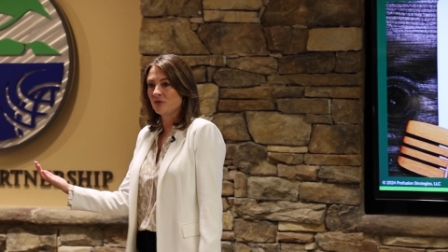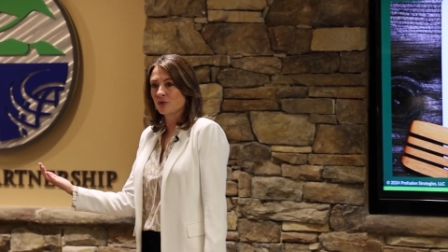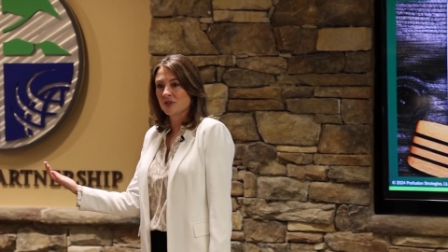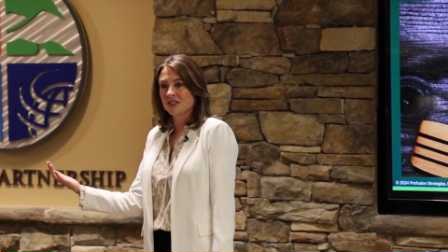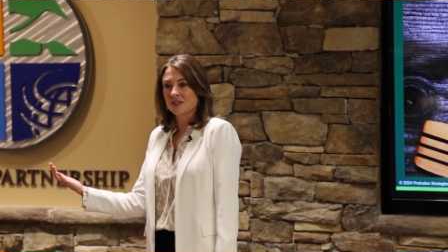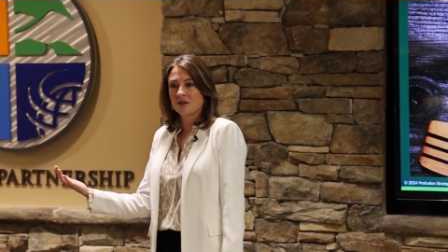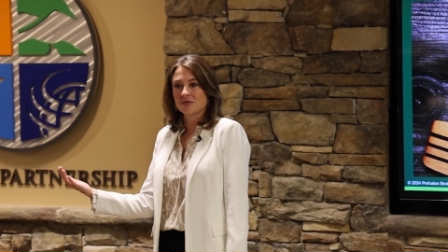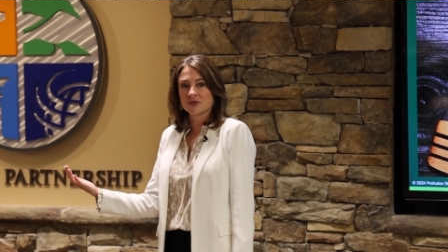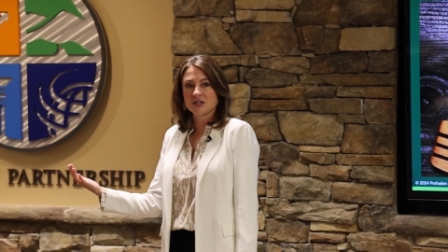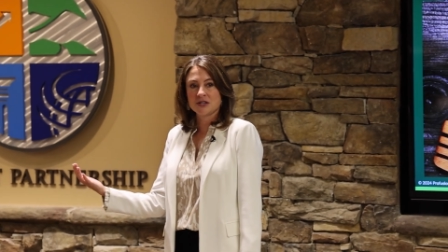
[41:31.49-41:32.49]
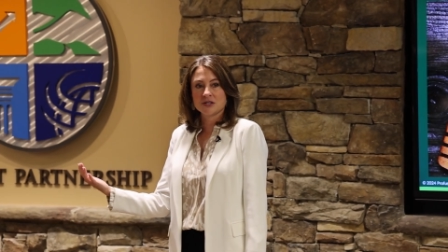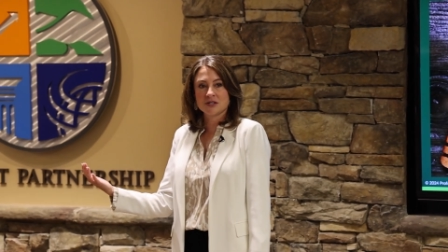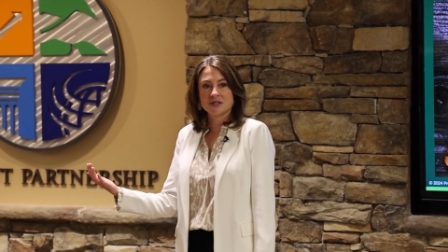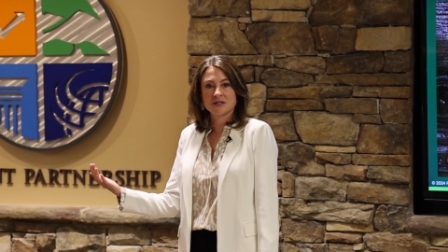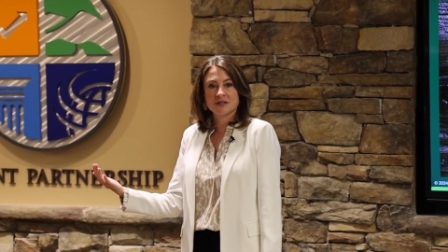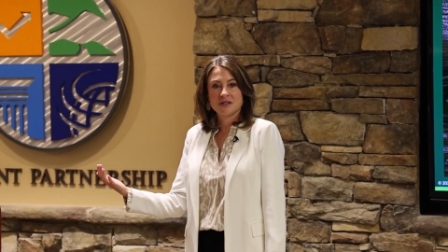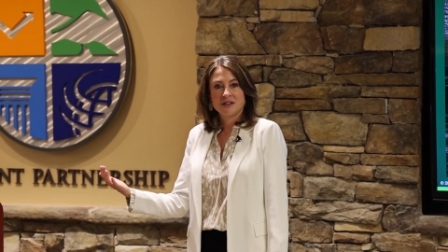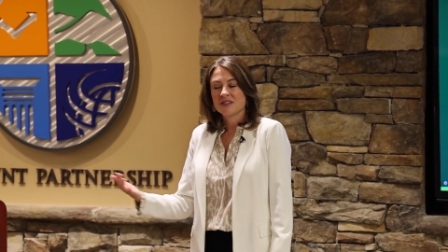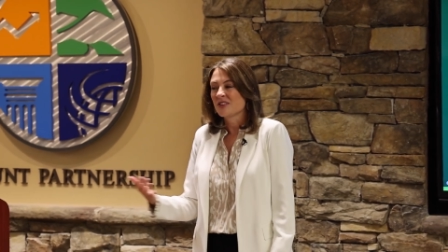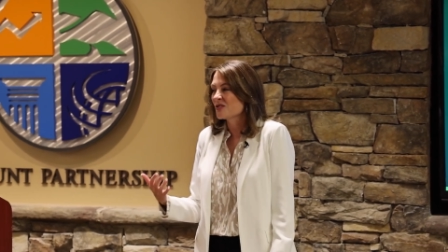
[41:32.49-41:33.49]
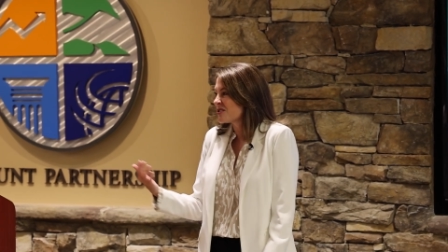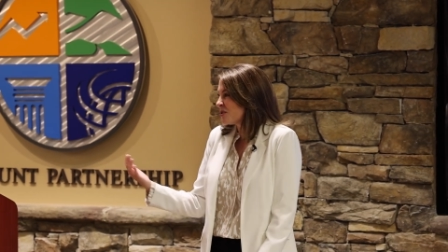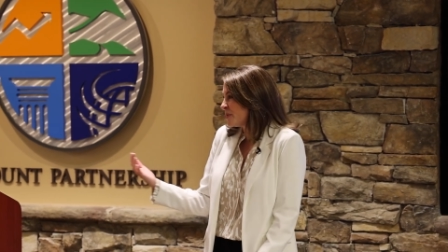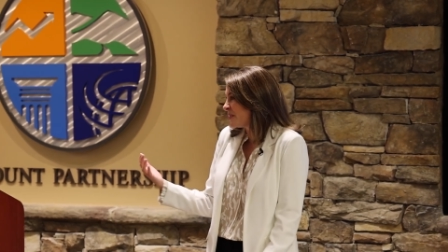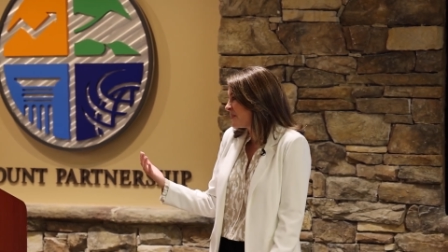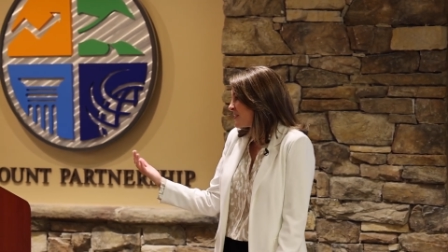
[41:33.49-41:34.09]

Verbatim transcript: before these conversations. There's a little bit of